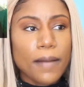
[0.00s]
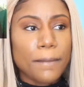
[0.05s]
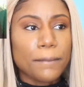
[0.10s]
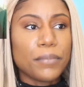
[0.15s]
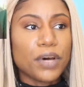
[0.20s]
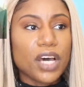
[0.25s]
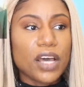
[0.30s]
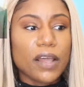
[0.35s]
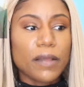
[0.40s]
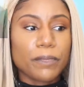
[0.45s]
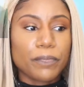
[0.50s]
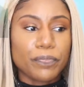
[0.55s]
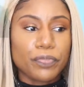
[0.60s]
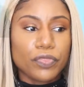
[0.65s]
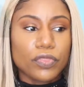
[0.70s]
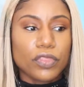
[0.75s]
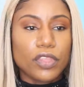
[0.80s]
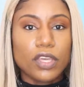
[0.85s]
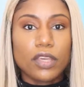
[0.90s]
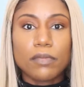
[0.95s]
But
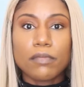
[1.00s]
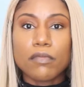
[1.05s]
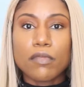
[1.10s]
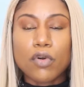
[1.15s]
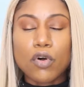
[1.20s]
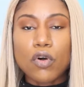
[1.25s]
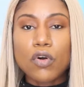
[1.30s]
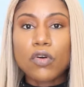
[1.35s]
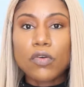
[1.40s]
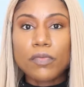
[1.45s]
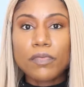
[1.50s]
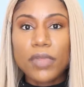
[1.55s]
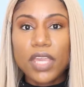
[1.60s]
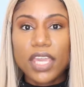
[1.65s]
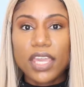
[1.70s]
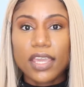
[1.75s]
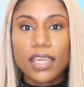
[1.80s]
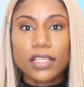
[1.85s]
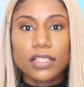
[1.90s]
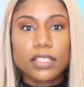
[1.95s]
the
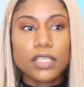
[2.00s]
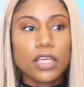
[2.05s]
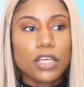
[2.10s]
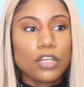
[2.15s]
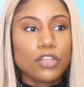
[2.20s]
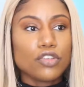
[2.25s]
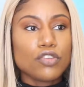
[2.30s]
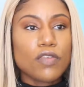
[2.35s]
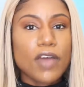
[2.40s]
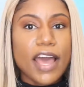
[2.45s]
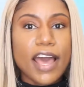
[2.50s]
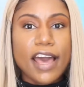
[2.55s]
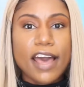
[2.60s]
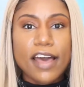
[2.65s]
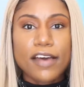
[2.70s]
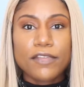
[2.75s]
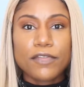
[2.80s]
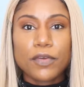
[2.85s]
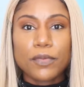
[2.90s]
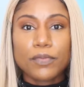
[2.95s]
moment you
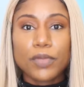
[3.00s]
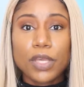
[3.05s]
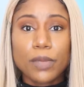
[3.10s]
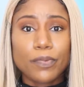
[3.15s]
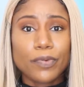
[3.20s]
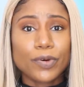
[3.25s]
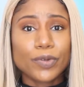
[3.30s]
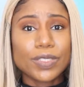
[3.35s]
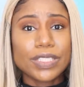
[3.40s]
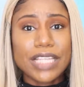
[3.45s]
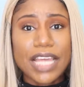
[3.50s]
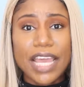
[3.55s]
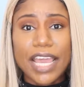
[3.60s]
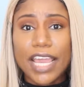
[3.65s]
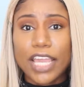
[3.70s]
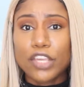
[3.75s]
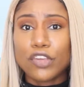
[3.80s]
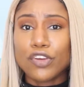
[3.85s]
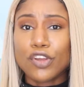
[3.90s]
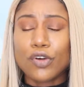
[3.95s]
have people
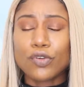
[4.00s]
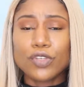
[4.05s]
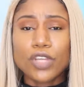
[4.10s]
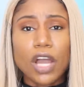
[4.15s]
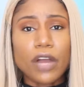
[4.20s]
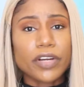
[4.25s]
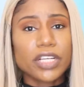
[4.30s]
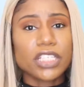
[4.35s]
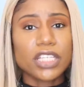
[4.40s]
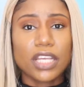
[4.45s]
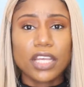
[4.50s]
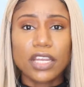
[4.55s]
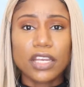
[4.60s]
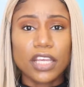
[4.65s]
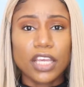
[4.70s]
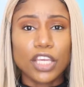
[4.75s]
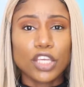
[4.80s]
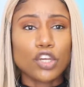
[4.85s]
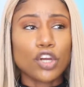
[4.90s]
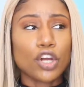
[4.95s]
say, you know, Yara
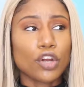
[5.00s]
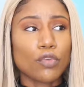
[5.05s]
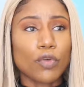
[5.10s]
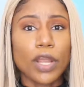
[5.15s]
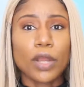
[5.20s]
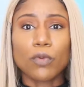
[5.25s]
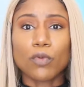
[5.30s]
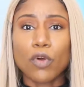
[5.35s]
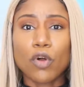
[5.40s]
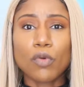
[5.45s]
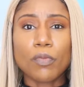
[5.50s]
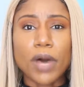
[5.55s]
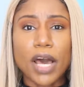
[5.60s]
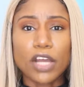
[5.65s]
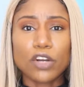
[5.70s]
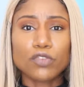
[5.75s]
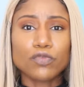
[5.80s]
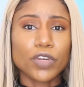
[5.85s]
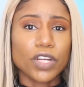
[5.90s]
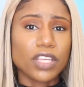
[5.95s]
Shahidi, a great role
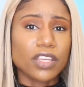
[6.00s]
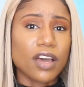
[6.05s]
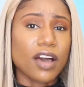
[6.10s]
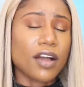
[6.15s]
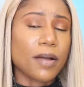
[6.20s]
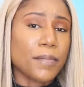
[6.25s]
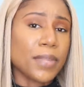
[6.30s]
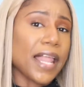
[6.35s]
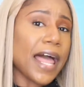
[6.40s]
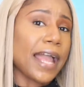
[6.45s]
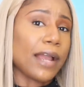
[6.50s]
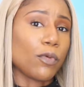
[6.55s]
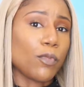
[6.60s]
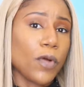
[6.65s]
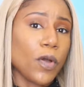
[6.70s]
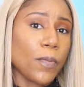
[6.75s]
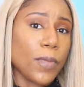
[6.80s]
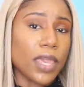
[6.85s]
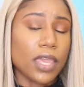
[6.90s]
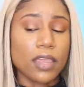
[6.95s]
model for young black
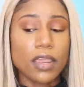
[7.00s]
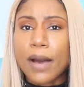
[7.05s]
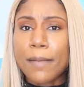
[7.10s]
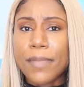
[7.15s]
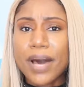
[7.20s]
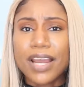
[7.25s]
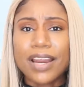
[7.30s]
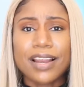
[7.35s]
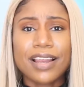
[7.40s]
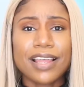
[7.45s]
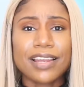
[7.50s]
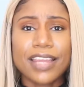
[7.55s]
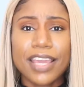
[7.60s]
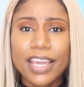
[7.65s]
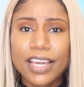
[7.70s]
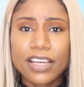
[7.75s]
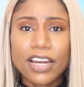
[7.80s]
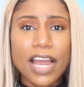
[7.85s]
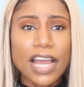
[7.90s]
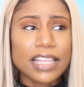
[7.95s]
women. Amara La
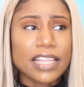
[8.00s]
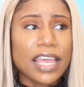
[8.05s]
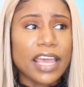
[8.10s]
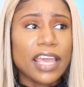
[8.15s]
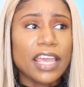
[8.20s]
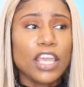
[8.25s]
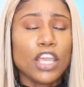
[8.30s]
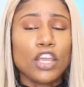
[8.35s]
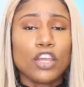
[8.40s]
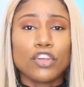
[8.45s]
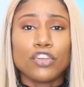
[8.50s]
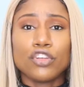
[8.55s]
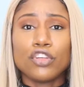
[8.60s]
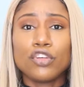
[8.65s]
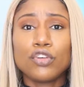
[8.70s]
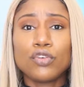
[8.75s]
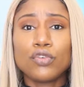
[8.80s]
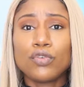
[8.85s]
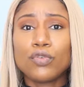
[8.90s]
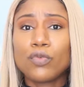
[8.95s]
Negra, that
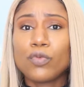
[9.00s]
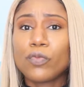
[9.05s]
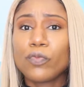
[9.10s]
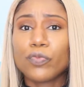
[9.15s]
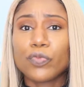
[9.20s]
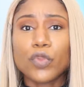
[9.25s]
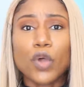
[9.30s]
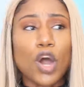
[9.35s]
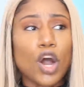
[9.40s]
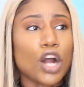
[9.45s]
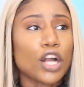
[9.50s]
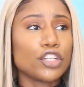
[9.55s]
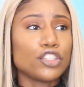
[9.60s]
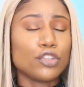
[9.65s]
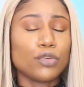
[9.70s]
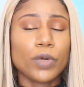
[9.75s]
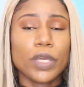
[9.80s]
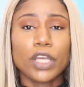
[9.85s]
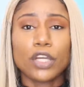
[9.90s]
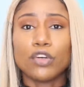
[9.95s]
you are
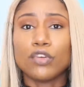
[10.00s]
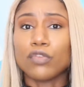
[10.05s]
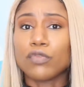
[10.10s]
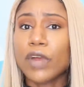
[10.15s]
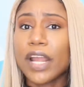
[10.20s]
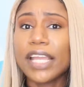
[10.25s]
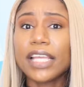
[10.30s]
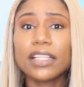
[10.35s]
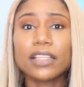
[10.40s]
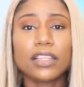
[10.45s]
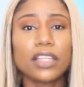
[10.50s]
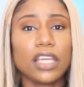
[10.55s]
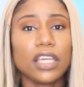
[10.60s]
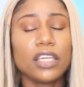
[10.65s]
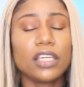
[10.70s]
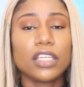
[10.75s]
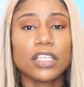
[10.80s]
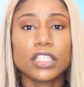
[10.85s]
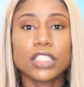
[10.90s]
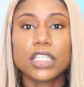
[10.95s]
doing great
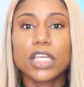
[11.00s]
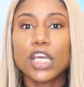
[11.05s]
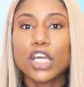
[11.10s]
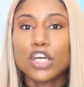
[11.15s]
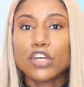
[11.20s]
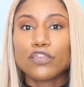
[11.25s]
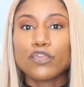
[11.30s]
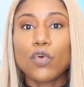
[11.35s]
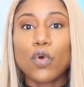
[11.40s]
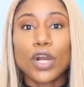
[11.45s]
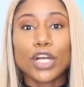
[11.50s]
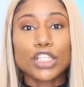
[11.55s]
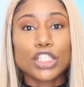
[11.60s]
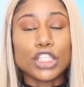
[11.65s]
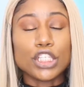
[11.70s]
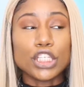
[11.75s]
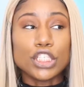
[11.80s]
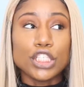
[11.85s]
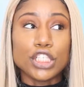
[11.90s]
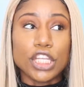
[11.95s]
things for
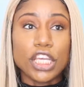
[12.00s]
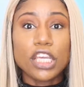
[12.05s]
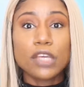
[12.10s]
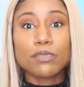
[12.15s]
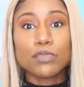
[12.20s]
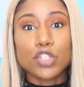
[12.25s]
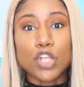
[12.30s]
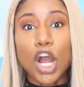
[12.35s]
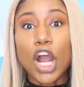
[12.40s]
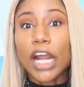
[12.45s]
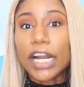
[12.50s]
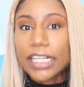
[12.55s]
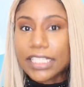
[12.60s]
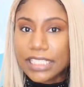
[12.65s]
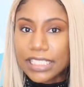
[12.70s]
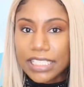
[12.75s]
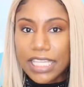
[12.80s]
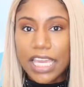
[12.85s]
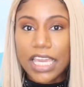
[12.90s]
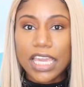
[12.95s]
the deep, dark
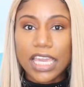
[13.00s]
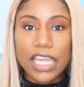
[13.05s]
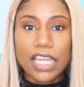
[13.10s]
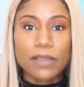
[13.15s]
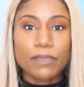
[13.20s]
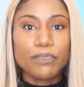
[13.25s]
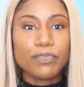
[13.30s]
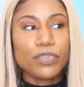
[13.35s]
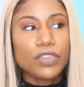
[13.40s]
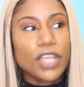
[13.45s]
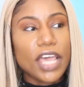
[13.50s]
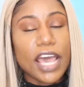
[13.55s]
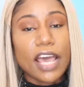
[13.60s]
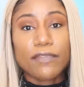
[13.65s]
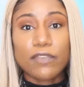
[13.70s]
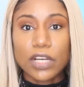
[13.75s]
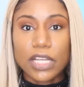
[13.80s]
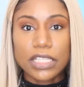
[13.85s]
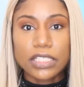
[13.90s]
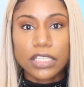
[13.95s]
skin
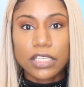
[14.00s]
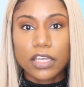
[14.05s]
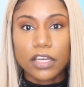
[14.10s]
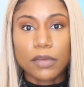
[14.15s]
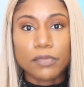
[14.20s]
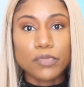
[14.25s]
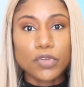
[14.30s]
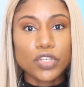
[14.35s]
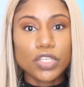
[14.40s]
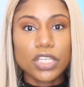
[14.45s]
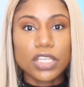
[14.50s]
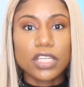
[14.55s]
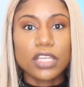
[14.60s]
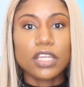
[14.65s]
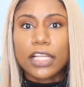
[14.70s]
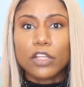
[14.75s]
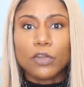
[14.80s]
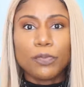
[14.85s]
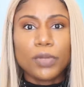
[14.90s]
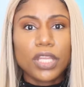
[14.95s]
Afro-Latina
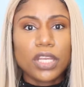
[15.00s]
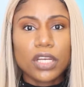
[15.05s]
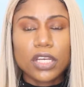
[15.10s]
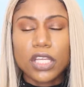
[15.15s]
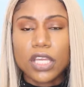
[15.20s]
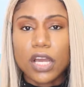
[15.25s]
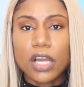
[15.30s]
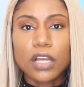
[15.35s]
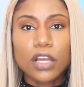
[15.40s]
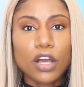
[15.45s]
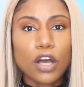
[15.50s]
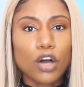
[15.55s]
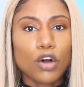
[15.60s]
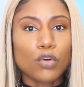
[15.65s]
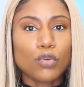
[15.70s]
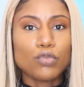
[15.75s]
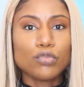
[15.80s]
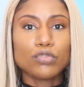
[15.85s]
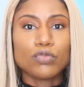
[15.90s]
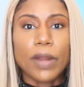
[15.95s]
community. Lupita
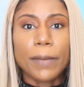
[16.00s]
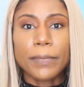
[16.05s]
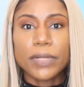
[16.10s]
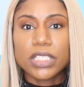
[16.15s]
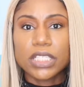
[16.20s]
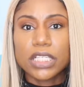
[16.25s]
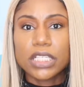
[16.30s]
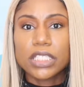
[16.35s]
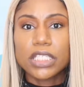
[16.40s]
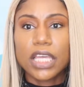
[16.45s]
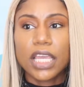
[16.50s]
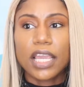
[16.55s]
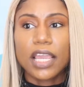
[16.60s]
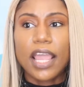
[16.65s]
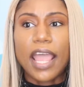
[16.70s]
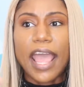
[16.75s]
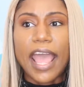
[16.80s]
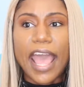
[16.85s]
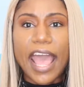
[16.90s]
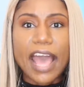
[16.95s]
Nyong'o, who's
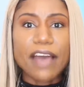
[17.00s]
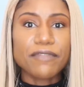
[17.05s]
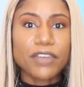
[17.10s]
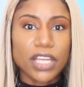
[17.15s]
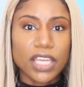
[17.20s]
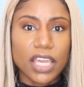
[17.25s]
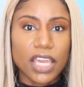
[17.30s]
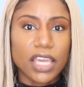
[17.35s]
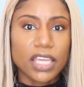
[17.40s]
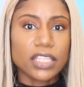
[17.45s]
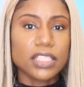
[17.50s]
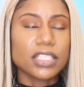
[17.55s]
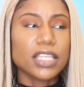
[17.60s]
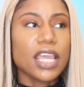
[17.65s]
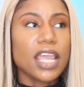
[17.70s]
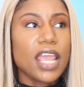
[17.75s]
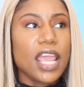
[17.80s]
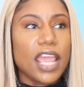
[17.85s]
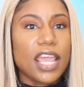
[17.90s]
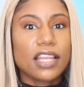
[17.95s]
representing Africans
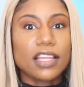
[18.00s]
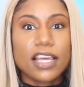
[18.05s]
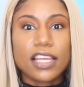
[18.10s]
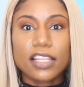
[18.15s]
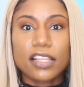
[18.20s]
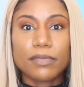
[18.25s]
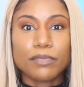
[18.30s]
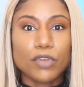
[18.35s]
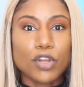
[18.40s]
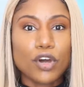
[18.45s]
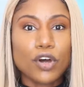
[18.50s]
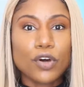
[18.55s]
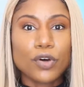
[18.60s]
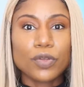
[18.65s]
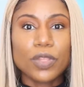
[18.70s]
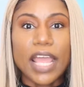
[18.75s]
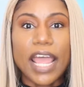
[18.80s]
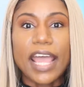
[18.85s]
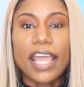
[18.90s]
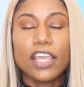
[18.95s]
and letting them
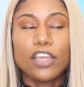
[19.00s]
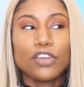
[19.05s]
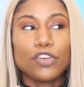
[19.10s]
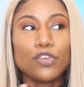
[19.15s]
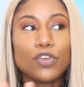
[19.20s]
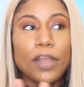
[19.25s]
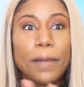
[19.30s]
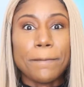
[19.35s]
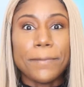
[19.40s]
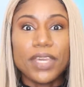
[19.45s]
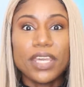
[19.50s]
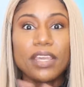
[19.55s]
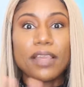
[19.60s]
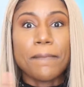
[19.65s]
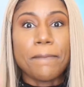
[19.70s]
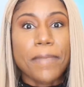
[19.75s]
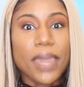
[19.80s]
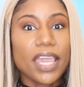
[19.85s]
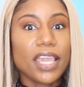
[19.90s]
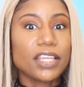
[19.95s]
know that you can
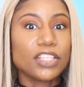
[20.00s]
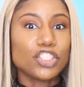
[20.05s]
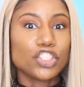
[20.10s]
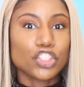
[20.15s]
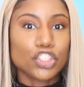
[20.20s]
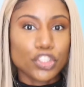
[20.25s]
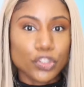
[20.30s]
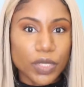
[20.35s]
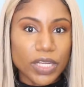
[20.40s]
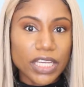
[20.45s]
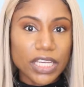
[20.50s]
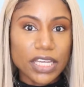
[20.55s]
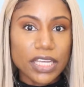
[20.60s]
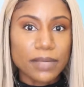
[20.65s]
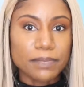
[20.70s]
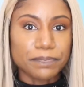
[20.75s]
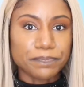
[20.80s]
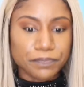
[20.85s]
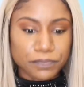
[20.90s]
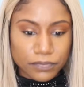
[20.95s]
be
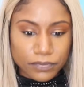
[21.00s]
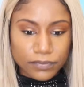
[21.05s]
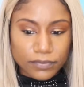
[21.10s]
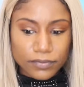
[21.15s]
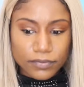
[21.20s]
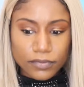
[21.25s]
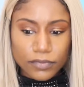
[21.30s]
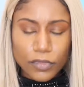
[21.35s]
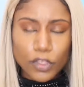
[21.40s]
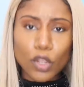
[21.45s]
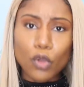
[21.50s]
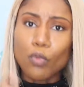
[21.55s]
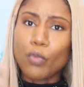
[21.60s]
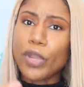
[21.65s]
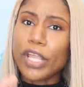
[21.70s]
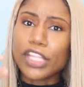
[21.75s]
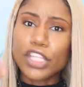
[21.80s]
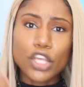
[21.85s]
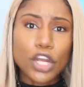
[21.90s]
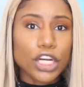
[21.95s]
mainstream
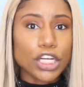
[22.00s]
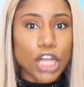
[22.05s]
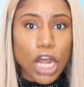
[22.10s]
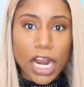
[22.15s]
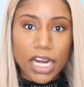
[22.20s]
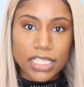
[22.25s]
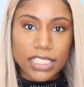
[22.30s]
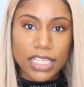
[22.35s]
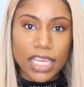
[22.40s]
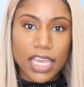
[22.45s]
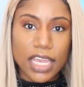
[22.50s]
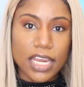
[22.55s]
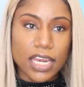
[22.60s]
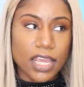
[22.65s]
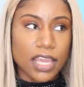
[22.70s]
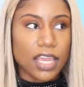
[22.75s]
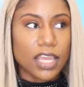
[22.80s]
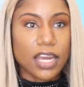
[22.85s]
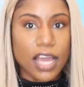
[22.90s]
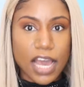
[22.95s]
with your dark
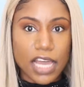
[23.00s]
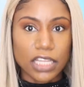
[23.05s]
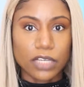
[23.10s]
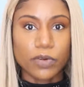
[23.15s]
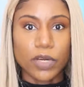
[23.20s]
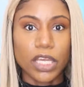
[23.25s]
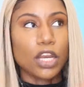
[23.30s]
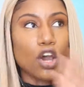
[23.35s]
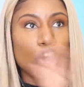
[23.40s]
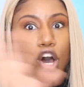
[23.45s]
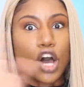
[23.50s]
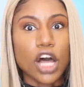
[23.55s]
skin in Hollywood.